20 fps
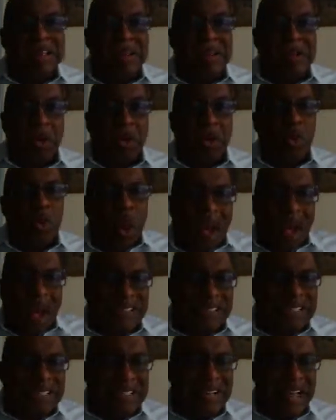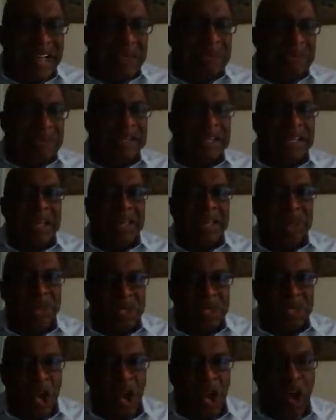quality time together and
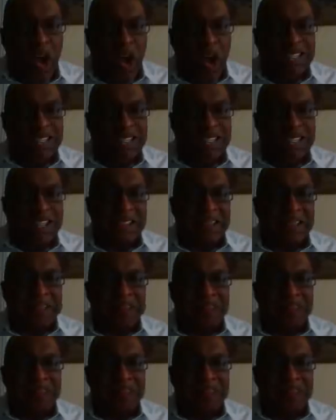talking together.